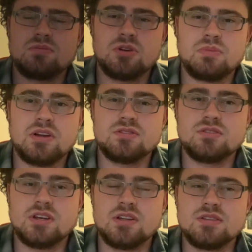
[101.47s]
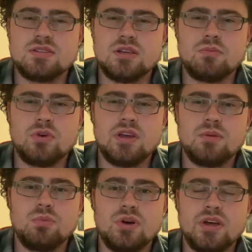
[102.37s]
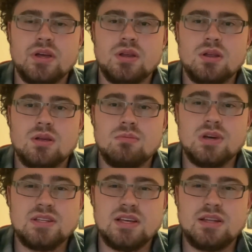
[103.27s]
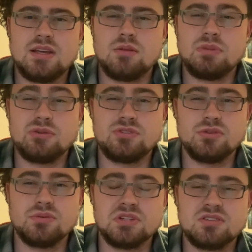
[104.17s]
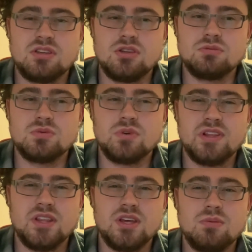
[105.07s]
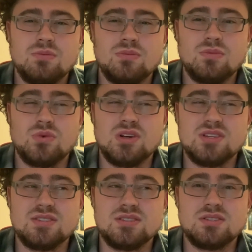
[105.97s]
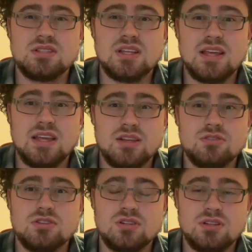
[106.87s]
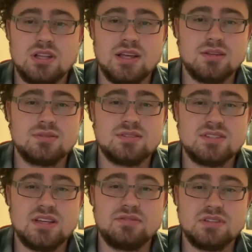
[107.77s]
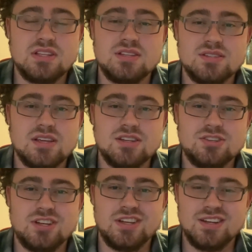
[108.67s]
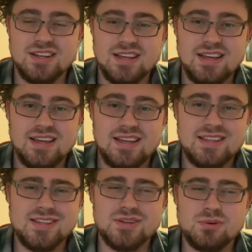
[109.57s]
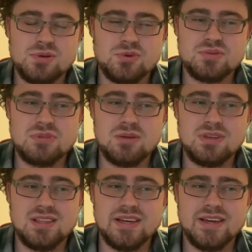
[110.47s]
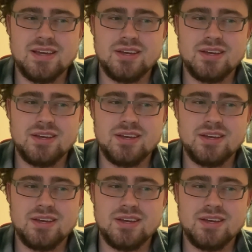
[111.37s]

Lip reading: of your parents are kind of the same way, but my dad had about 2 Rubik's Cubes. One of them was ancient, like 70s ancient, and the other one was maybe like